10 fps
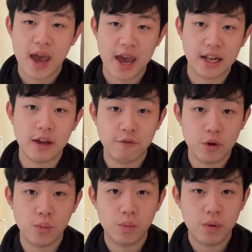And if
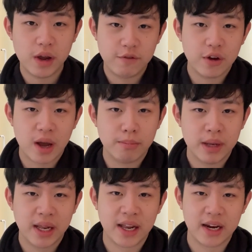you if you're
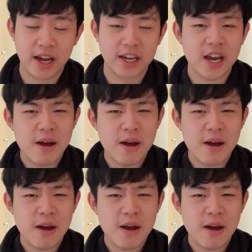complaining like,